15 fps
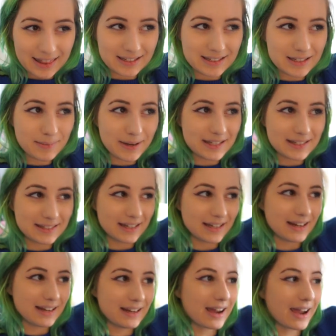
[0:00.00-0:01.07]
this is my
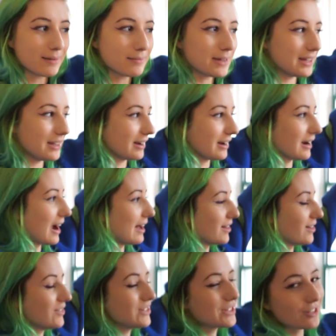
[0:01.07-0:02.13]
city I'm here I
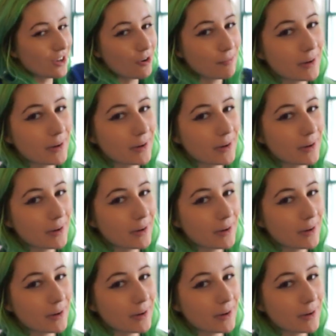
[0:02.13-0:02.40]
love it so